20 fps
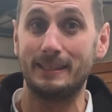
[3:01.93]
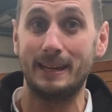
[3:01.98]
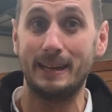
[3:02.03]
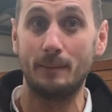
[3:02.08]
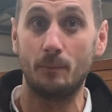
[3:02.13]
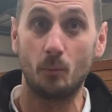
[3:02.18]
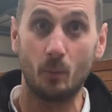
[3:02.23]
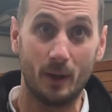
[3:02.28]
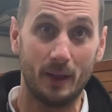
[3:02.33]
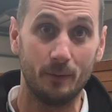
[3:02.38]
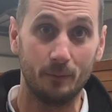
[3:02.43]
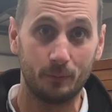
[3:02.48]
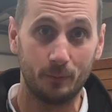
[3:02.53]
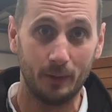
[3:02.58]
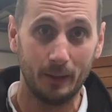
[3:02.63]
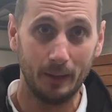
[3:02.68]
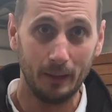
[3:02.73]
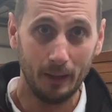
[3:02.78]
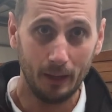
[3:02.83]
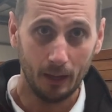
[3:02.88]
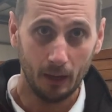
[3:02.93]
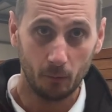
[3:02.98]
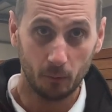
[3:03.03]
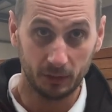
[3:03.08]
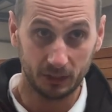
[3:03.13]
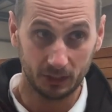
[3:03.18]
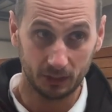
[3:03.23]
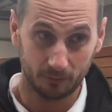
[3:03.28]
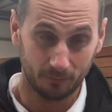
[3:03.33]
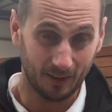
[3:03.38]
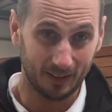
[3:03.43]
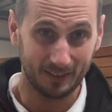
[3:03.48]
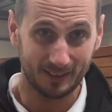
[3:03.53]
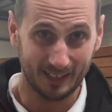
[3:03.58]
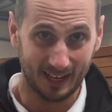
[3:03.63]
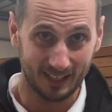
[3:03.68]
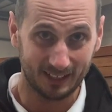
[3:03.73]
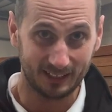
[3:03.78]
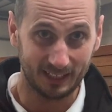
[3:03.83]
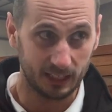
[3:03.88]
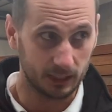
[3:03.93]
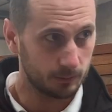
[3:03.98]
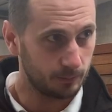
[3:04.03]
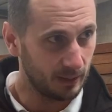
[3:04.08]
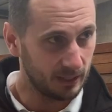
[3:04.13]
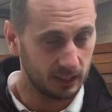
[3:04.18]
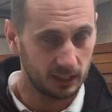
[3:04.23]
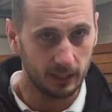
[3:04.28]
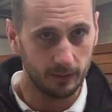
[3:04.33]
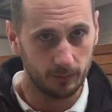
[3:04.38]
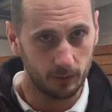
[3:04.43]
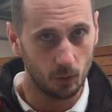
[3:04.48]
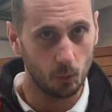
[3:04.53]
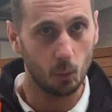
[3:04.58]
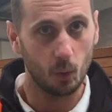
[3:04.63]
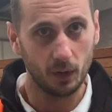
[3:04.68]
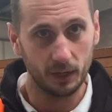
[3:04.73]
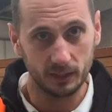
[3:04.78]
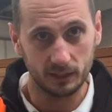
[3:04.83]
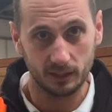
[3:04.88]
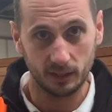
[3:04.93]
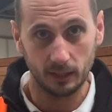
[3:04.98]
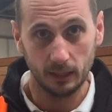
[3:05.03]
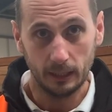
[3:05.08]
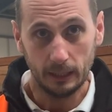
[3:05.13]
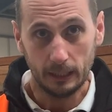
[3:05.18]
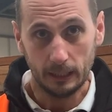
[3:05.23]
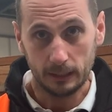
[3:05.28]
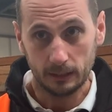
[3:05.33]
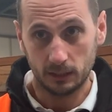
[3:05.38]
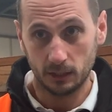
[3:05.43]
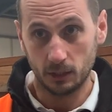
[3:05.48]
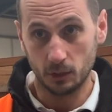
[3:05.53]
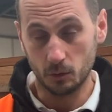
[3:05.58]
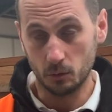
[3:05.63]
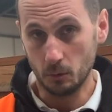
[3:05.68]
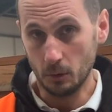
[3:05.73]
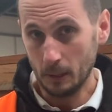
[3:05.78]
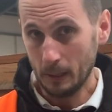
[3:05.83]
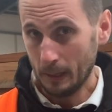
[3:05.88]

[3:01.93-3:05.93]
in width, which is fantastic, especially if you're wanting to do